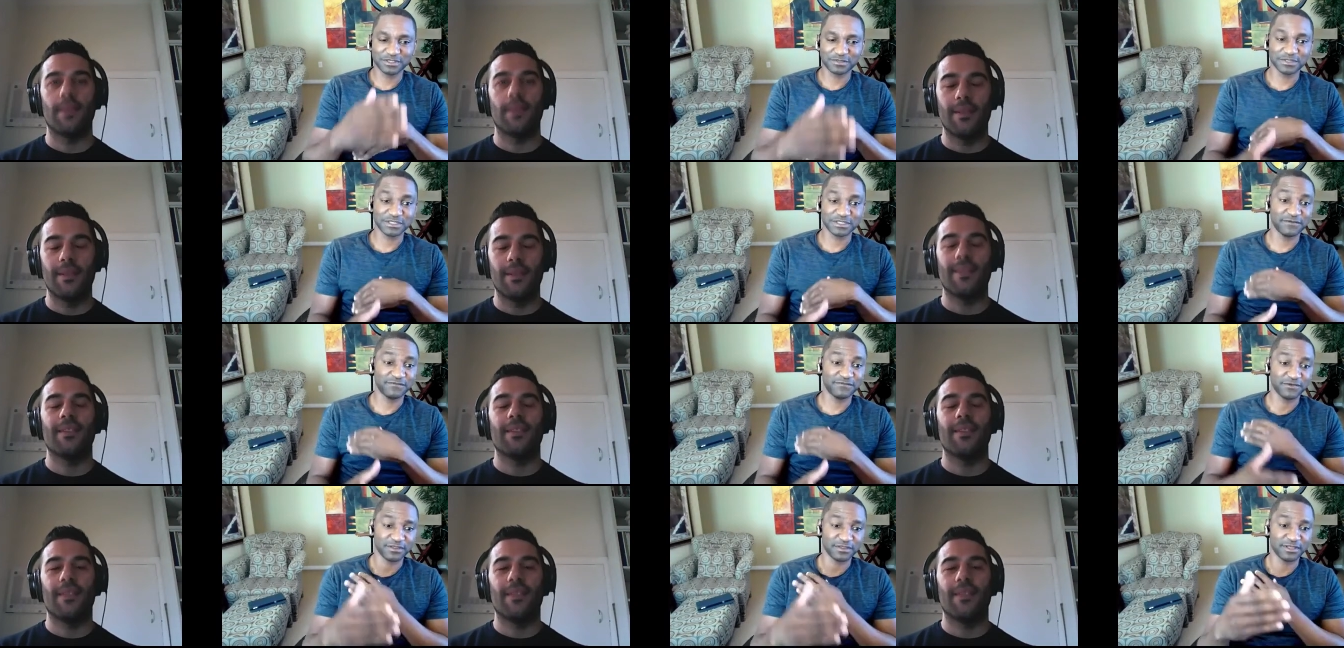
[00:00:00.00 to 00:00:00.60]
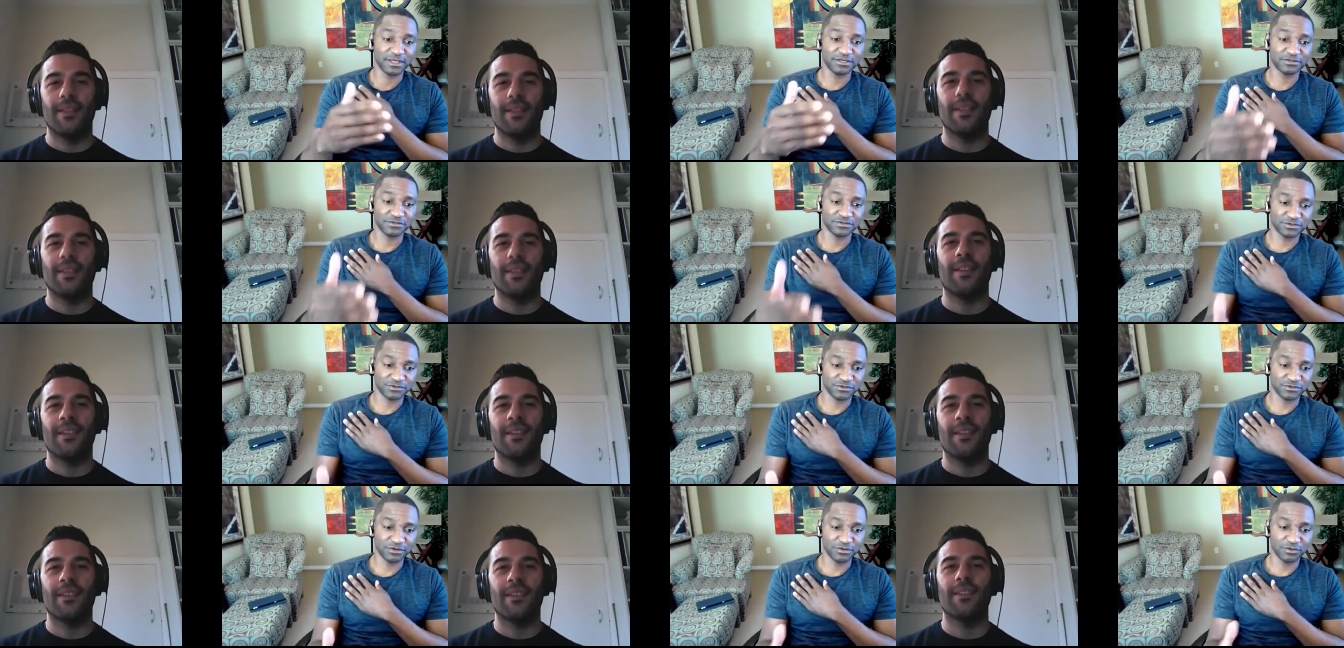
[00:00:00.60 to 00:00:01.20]
Speaker 1: of the specific things you
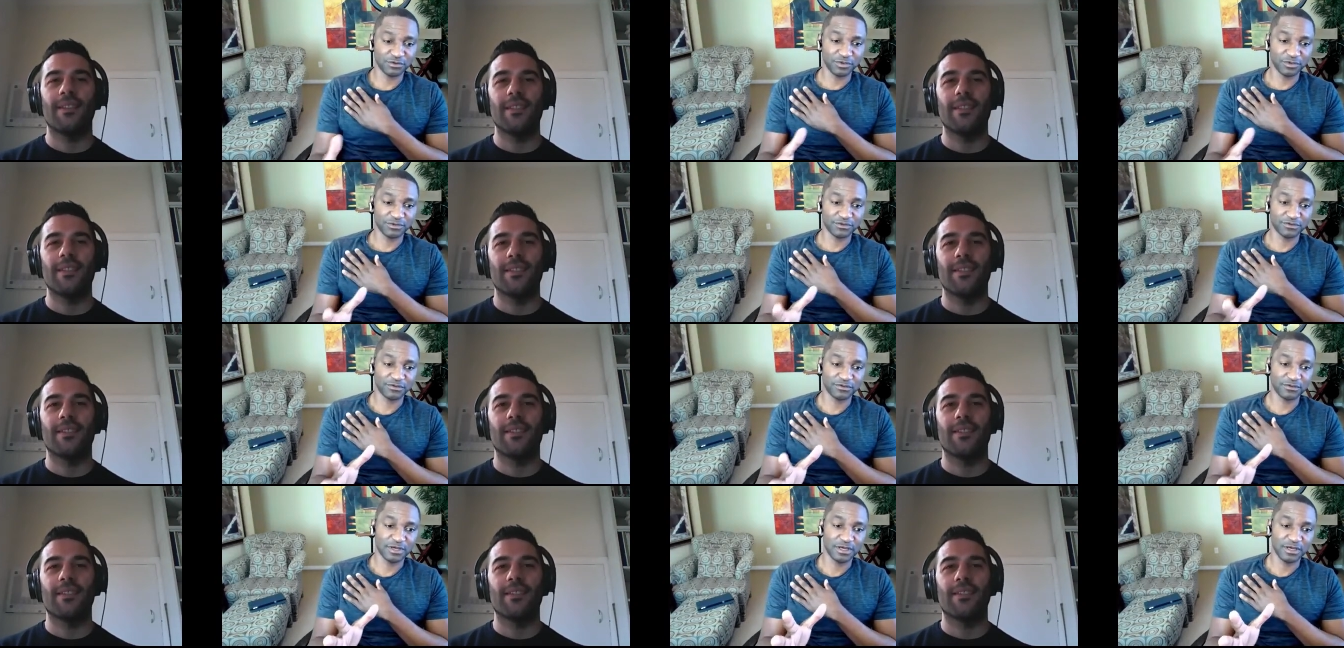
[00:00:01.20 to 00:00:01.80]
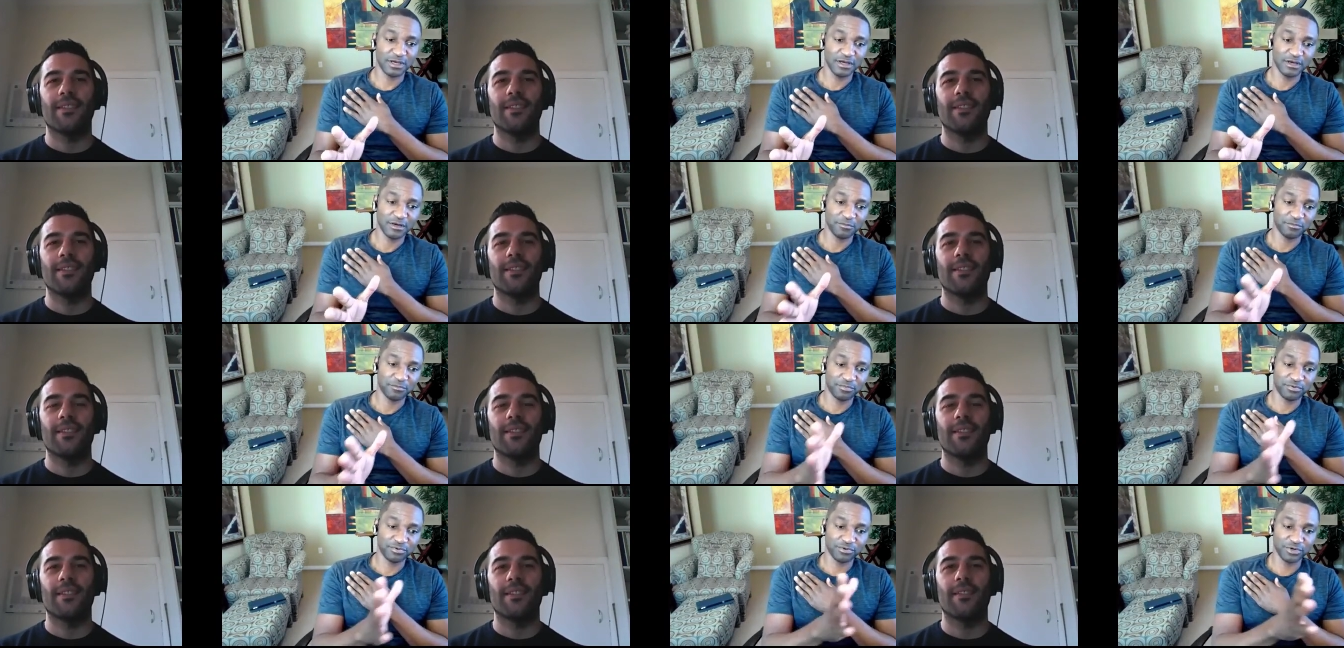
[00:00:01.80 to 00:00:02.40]
struggle with
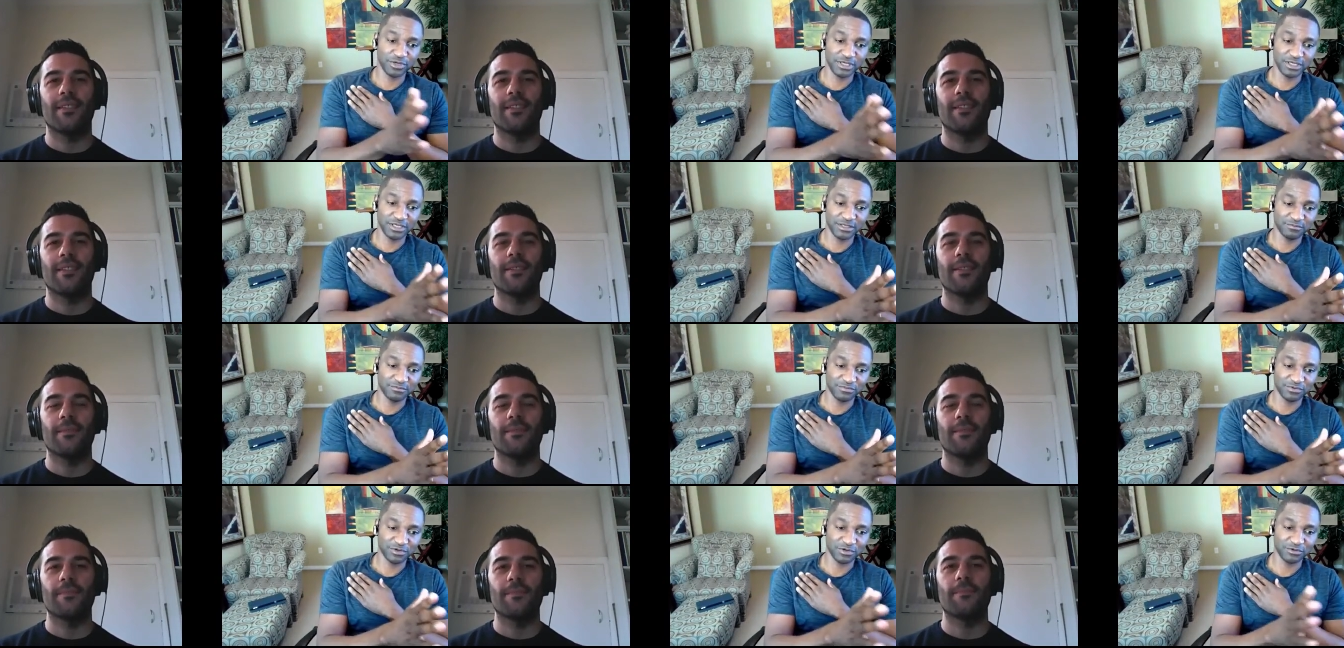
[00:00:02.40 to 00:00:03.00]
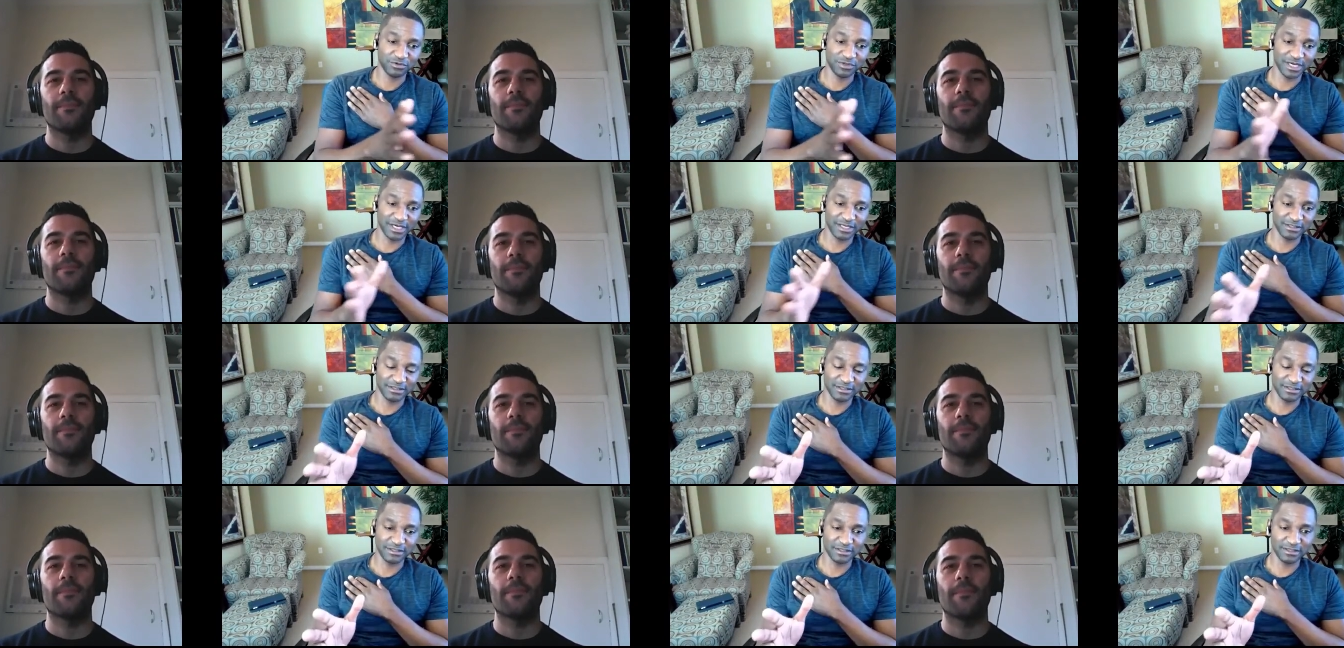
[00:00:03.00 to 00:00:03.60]

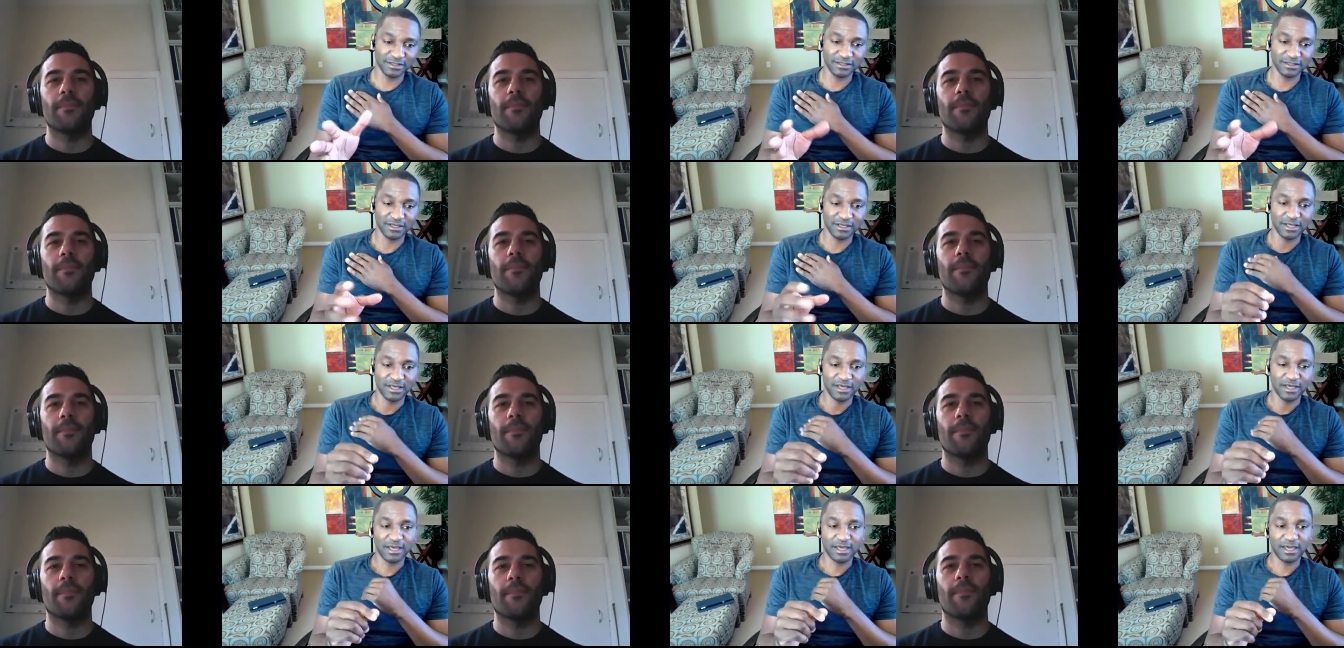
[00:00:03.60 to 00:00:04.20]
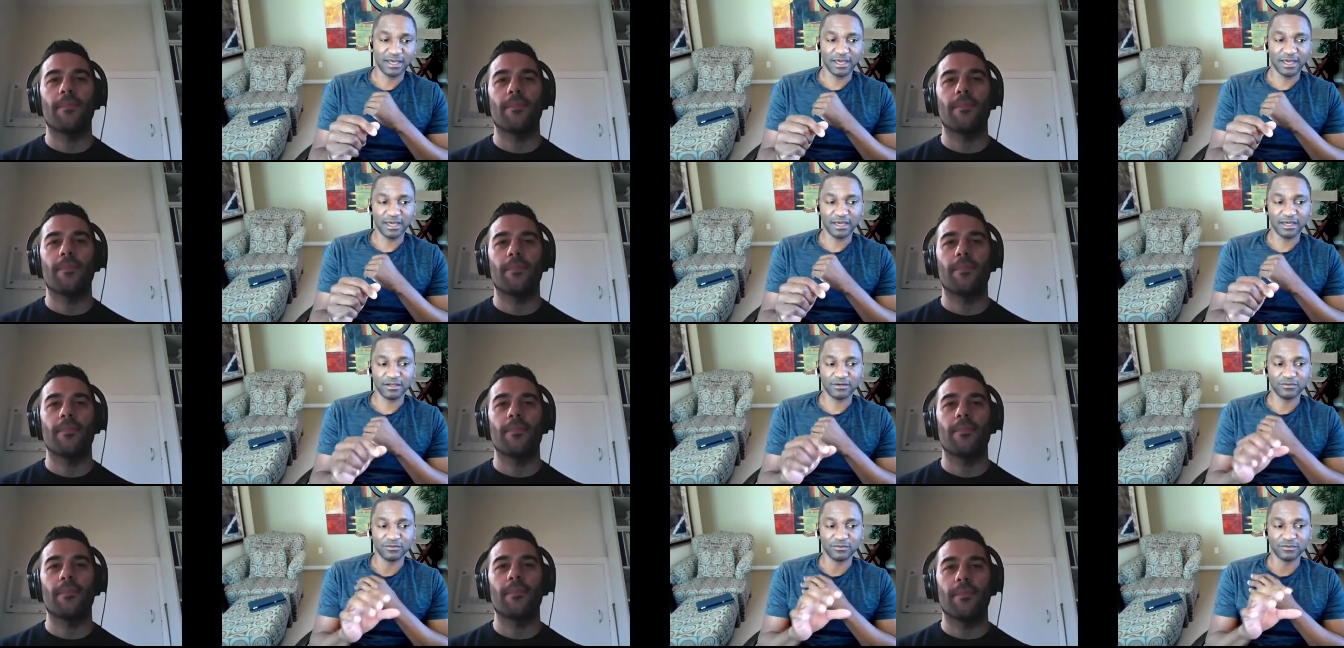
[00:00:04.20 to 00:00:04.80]
pre-Pro90D
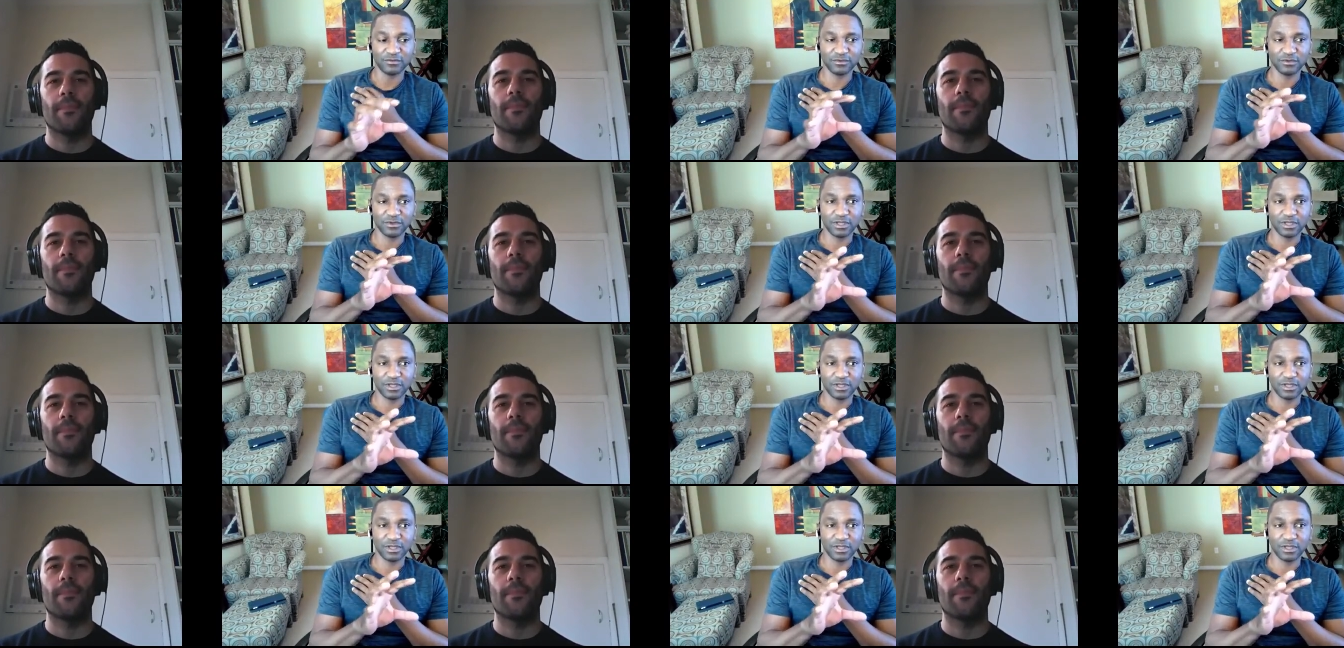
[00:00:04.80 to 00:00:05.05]
and